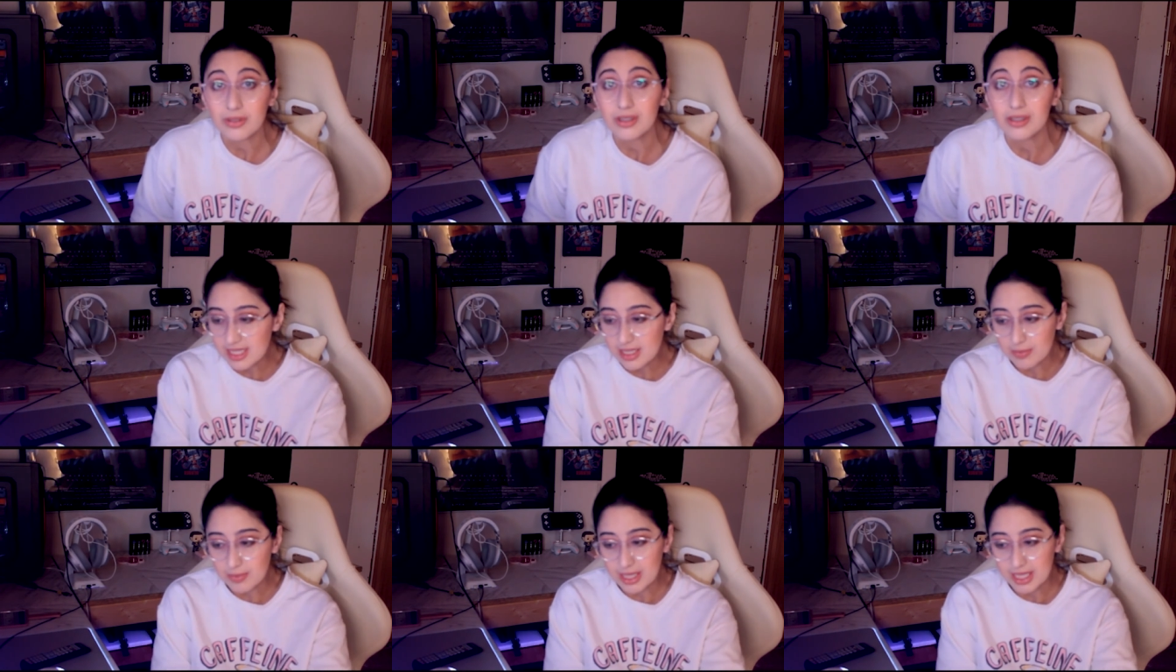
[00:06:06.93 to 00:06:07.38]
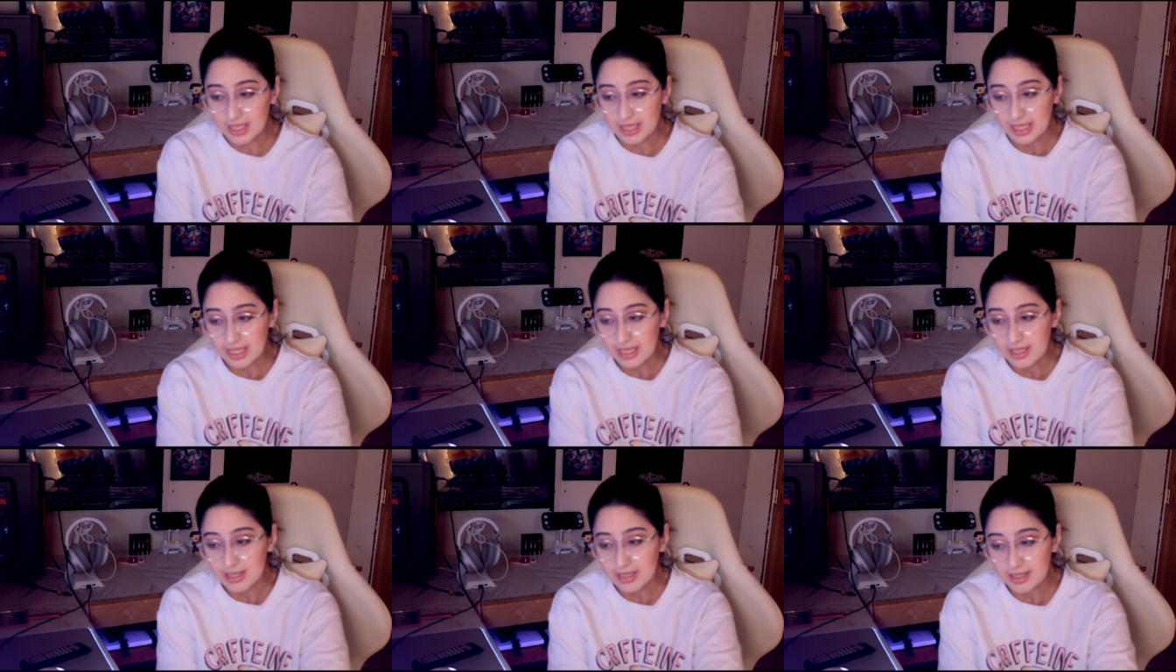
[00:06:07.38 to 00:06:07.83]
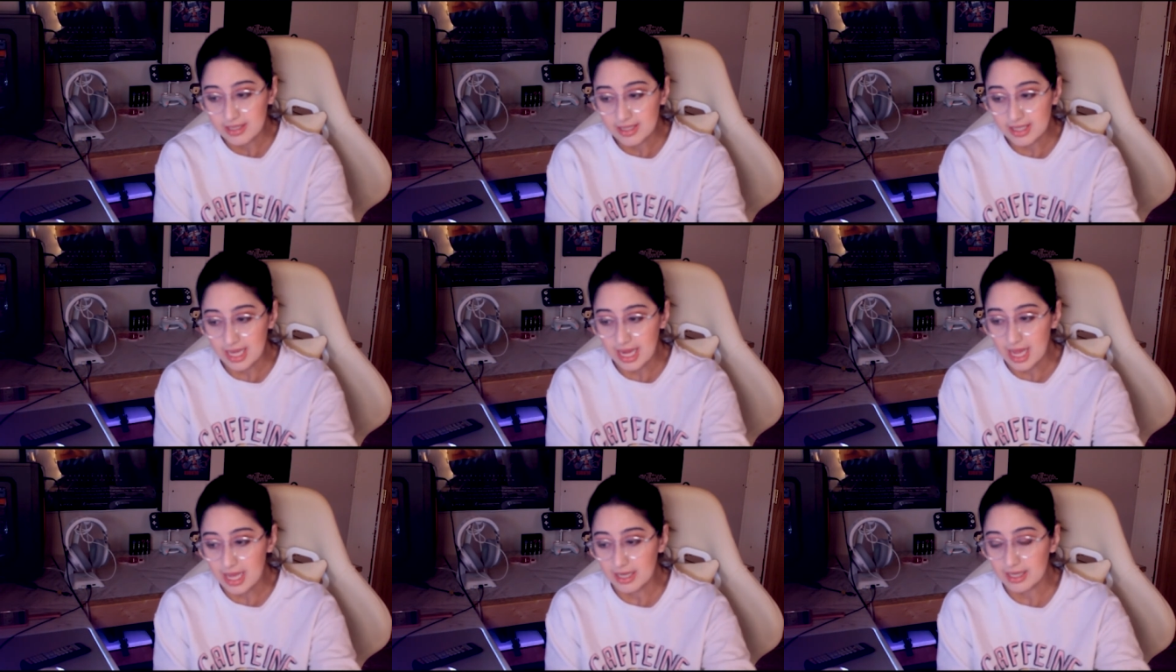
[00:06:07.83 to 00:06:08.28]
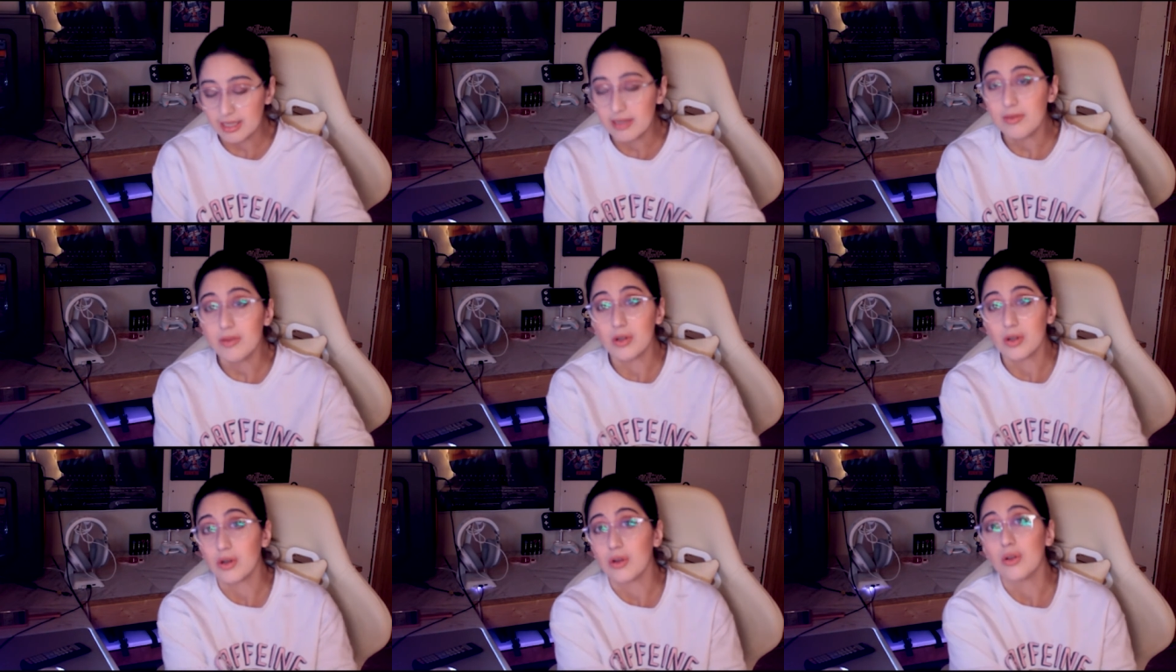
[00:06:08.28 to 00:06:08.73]
He ends up killing
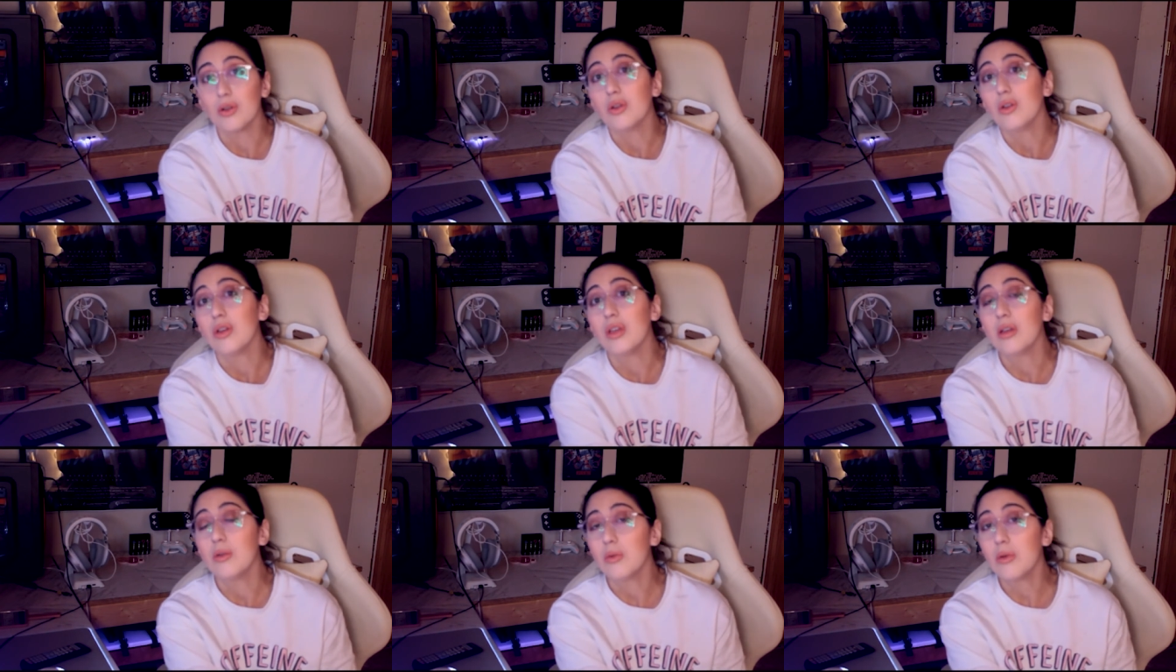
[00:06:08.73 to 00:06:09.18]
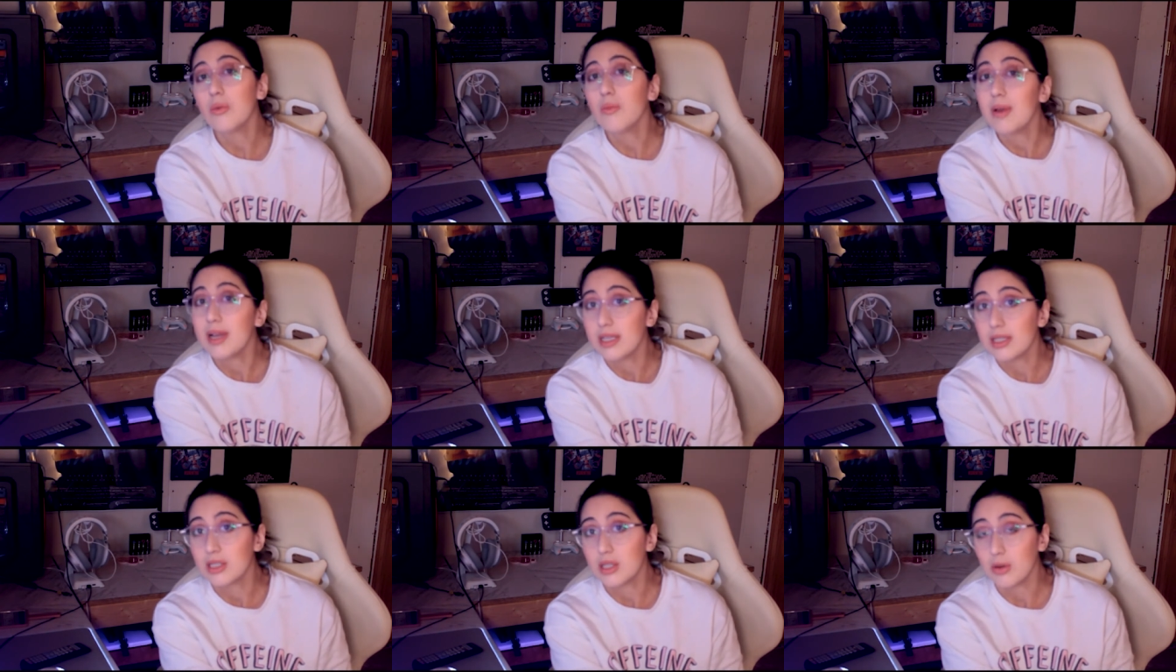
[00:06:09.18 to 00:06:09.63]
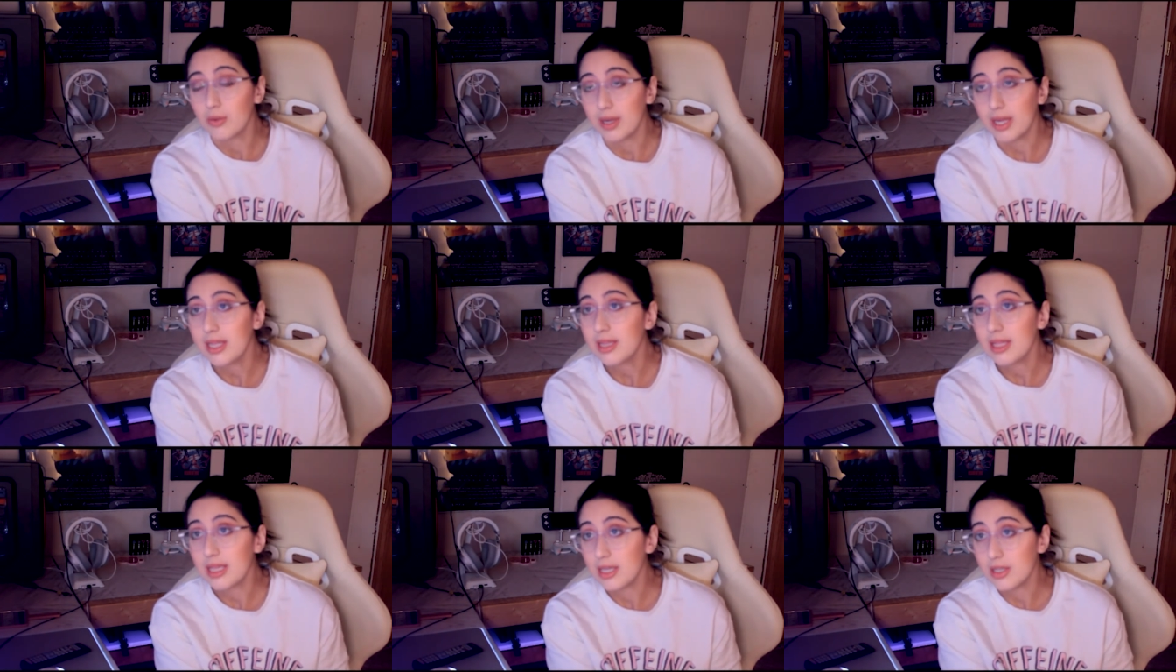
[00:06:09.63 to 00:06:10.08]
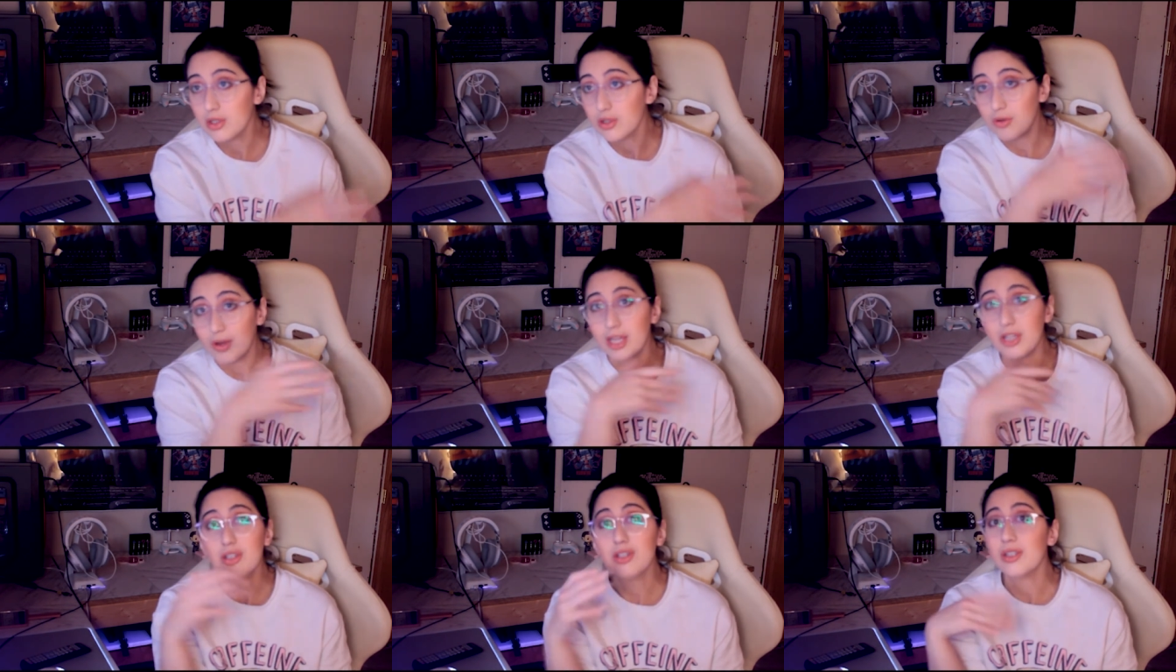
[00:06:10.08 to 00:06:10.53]
Syanna, the girl who you were rescuing, the
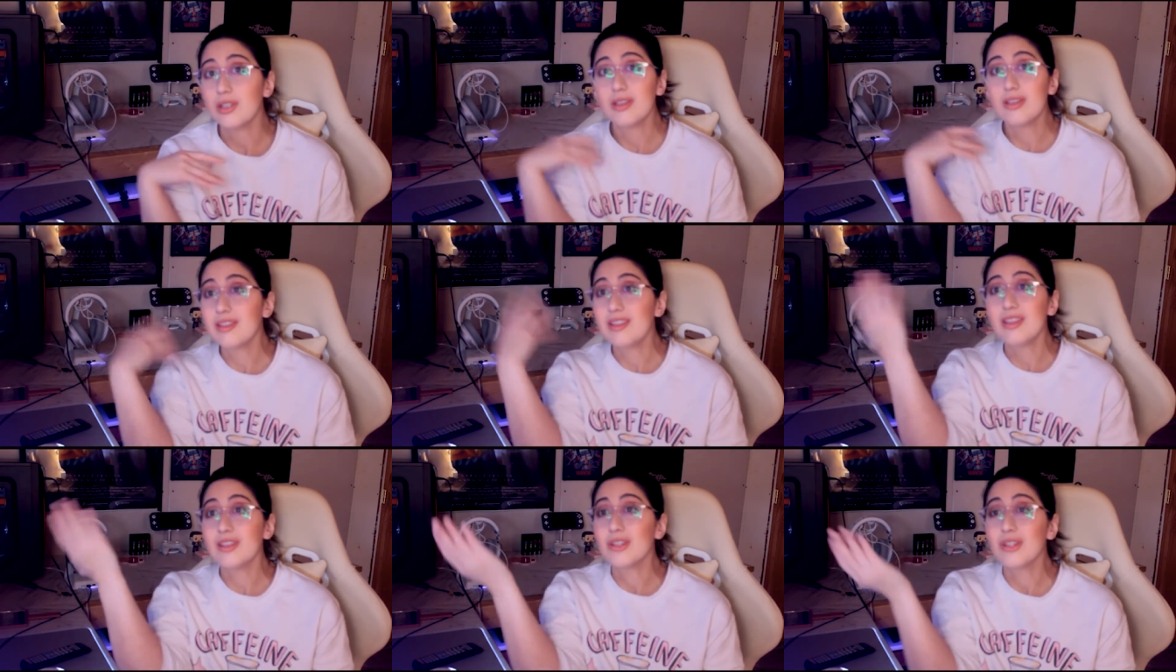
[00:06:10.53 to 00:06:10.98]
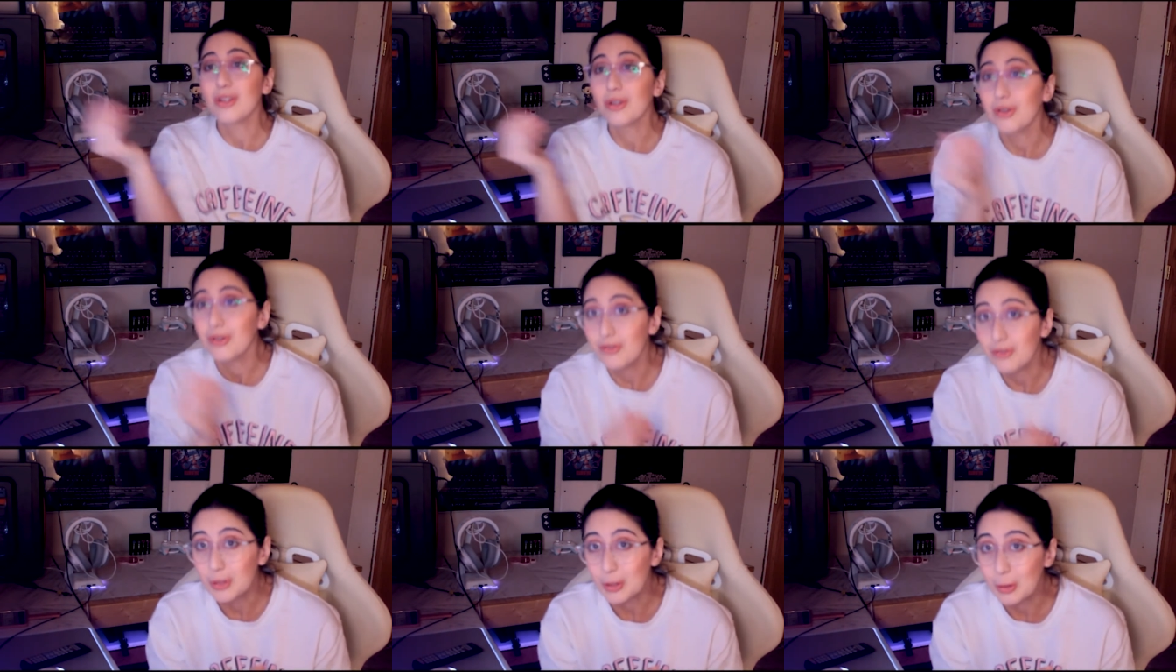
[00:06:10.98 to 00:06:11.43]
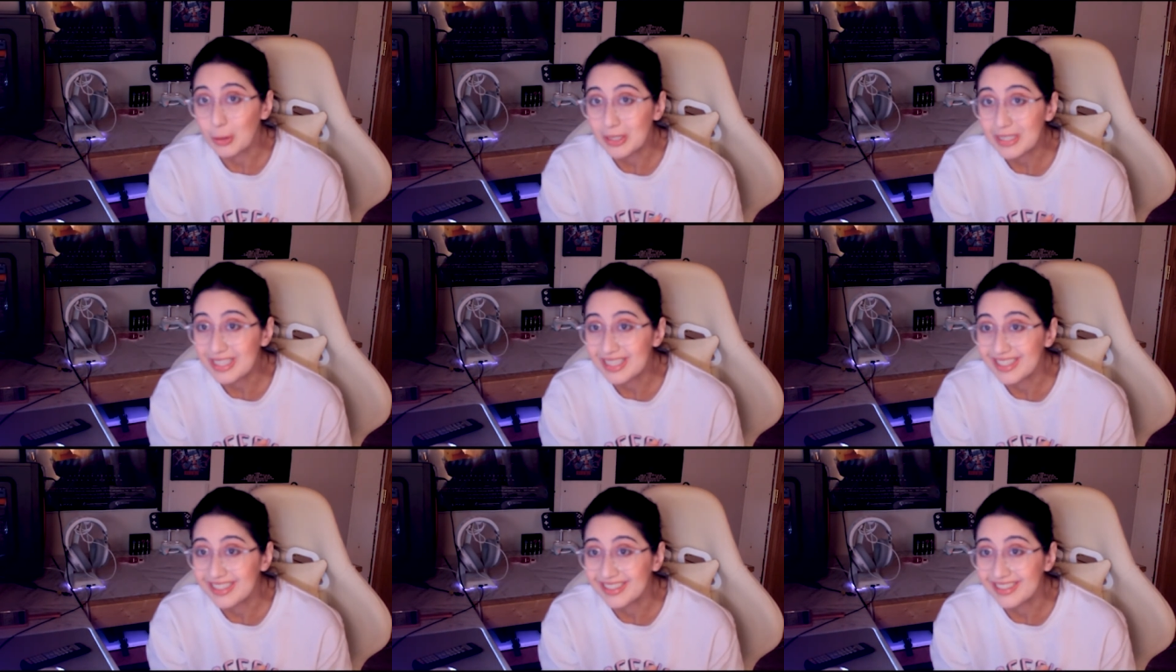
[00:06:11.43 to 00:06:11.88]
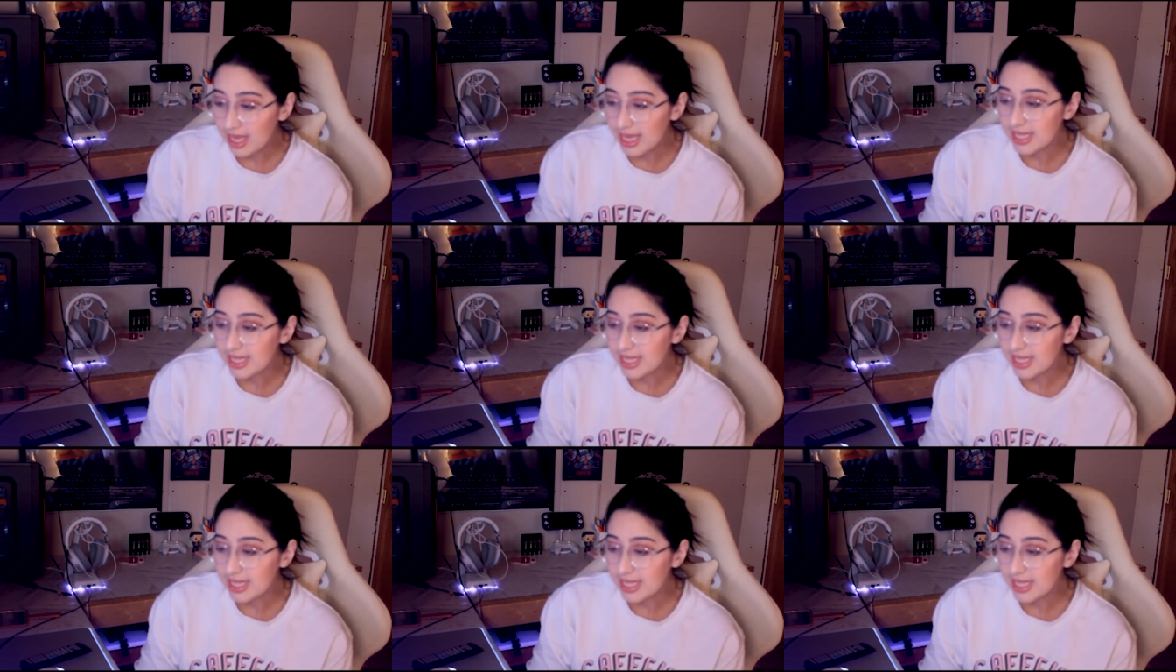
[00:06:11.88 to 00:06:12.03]
estranged sister of sorts.